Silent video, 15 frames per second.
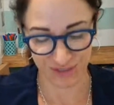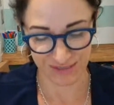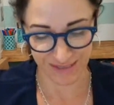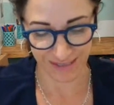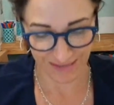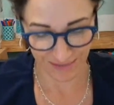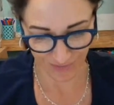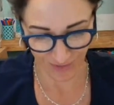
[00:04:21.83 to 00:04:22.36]

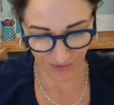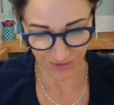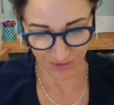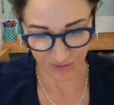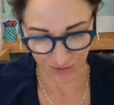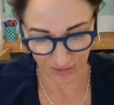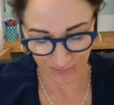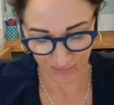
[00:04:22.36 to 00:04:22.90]
kind of
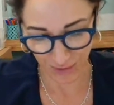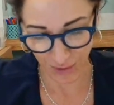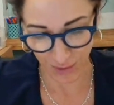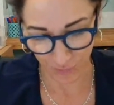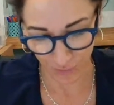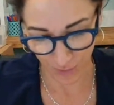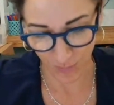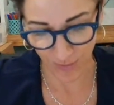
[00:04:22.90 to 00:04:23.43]
jumping
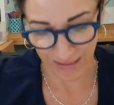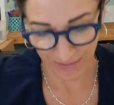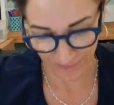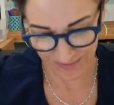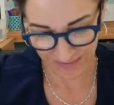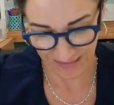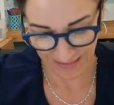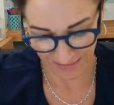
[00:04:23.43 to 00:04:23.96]
over a wave as